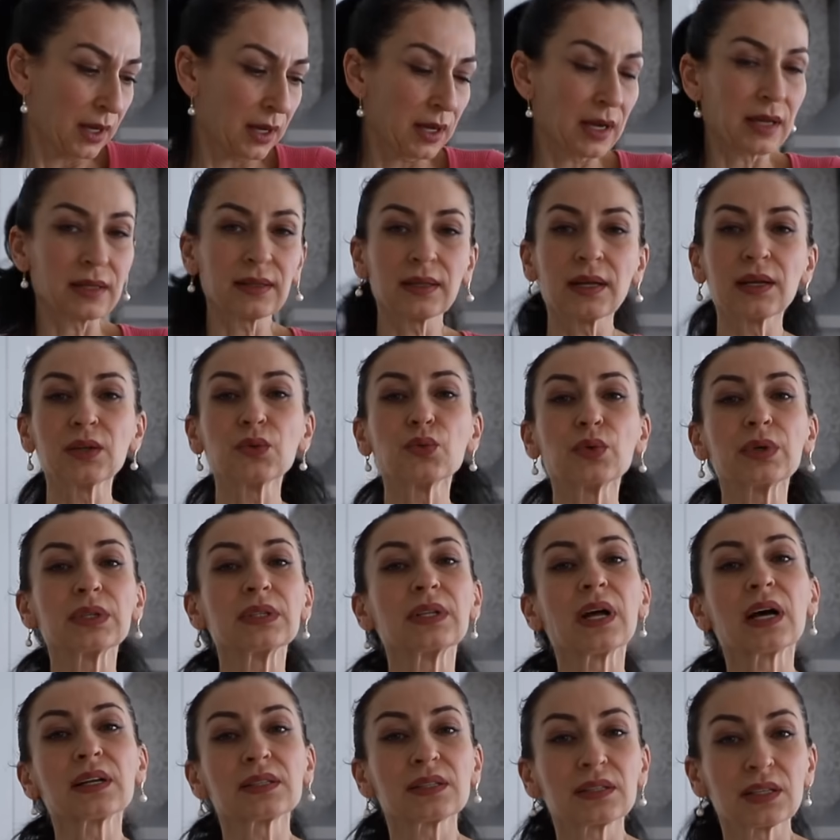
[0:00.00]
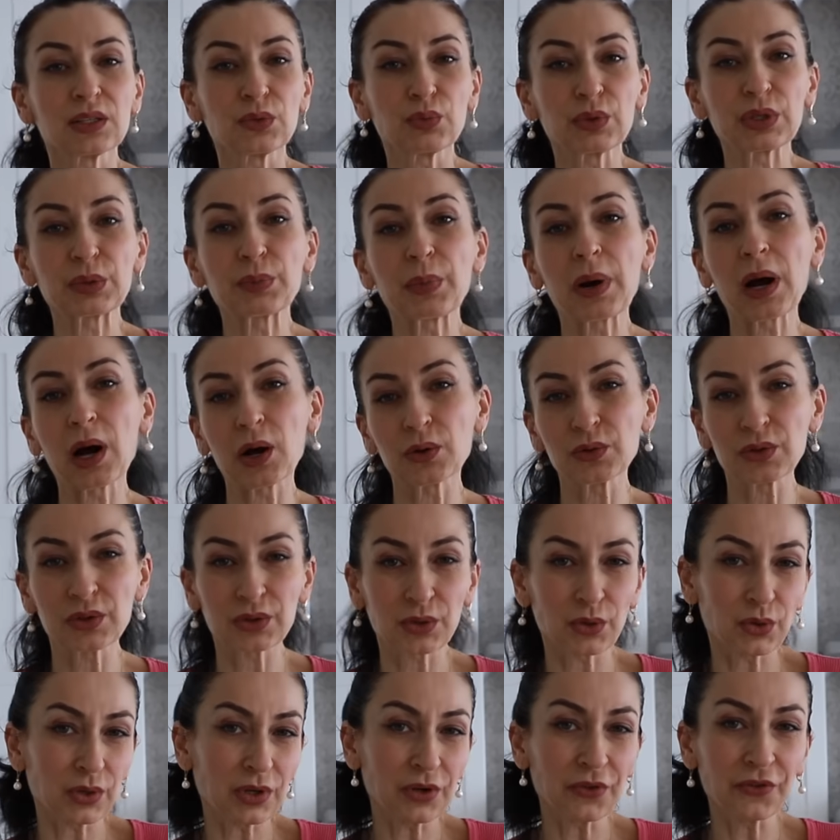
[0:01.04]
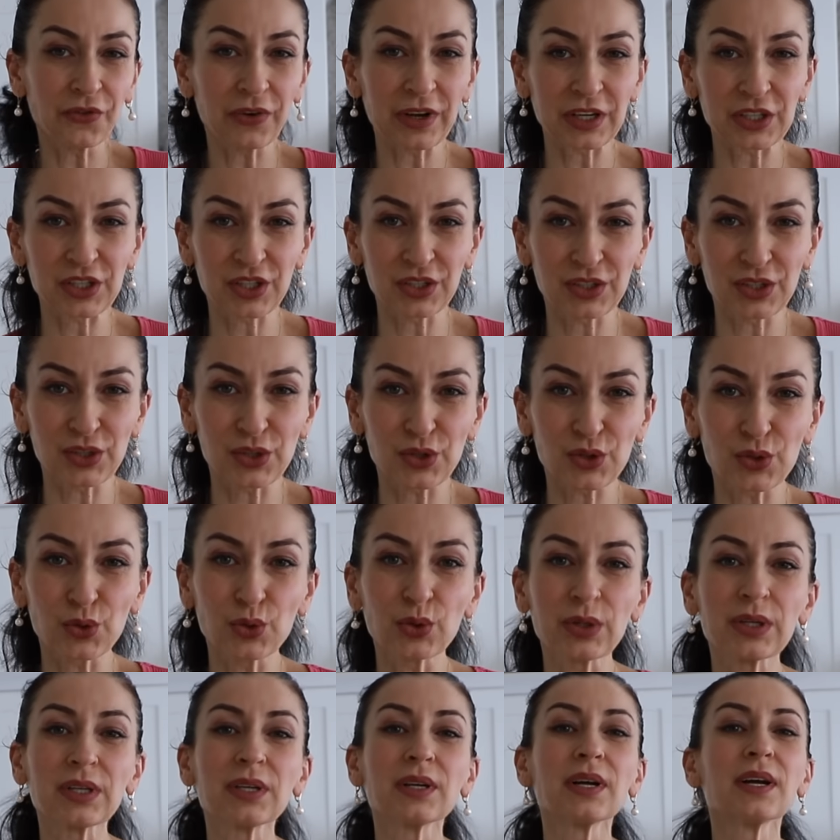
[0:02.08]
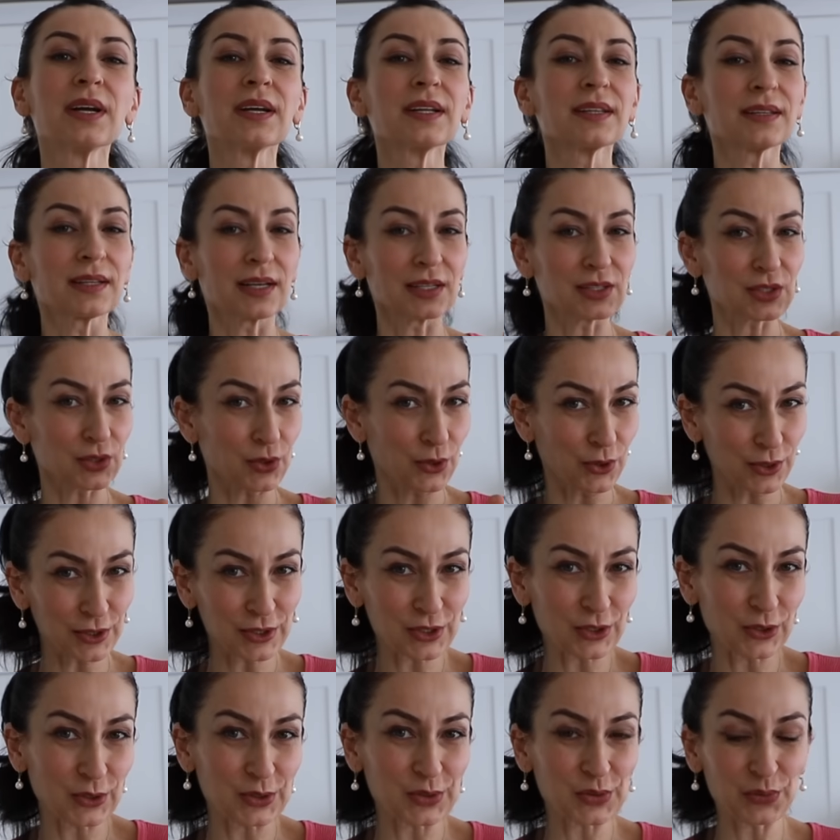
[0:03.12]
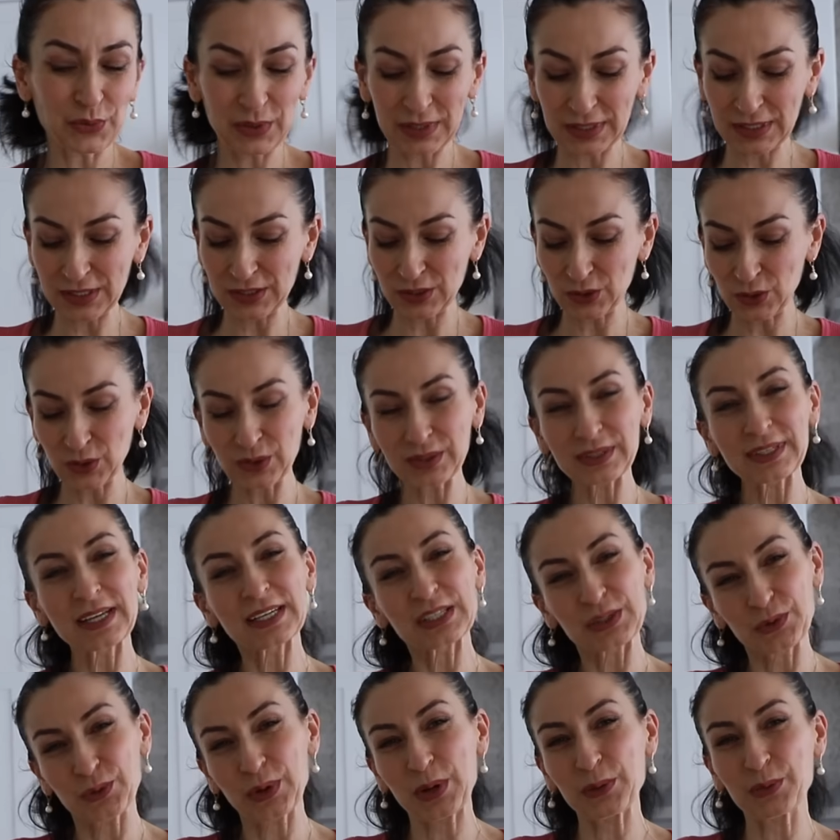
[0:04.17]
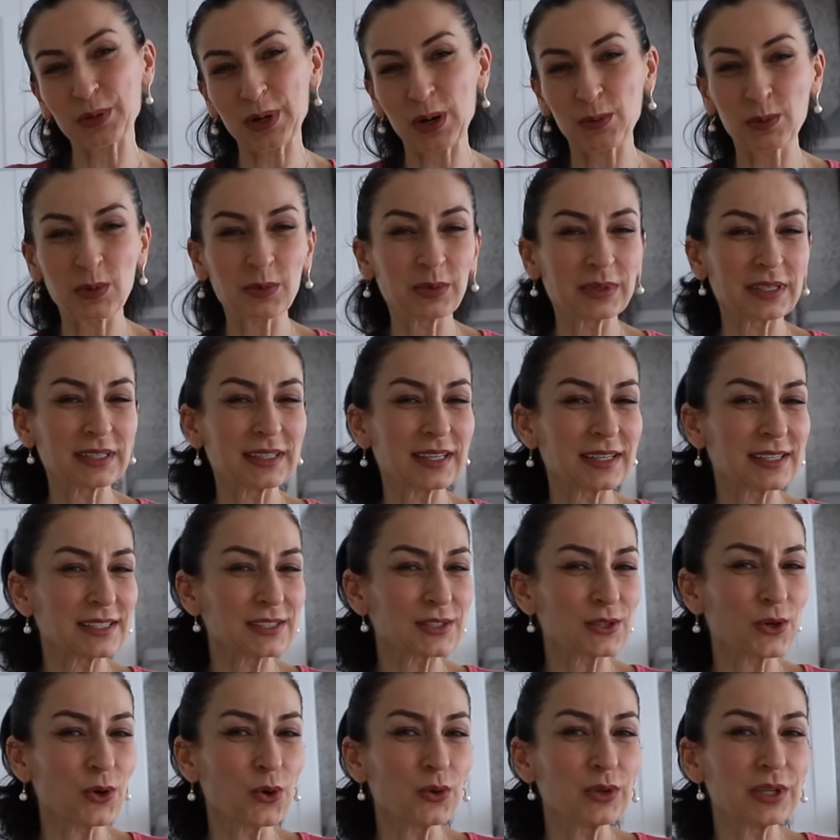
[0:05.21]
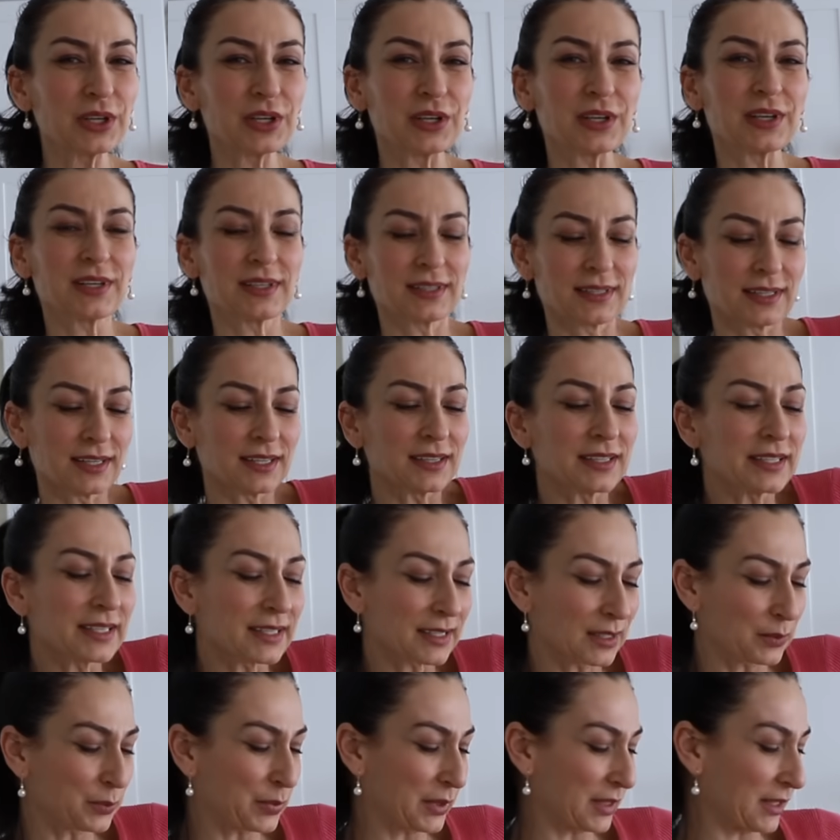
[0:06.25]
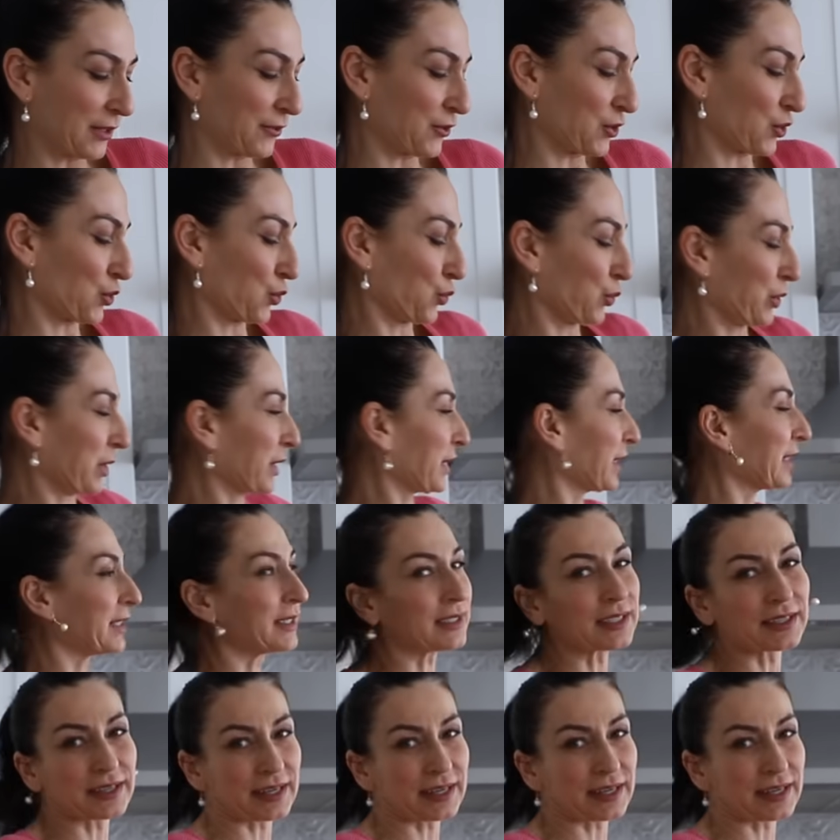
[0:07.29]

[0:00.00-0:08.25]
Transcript: and then we dust it with powdered or confectioner sugar that's also sweet, so that's why probably there is only a little bit of sugar in the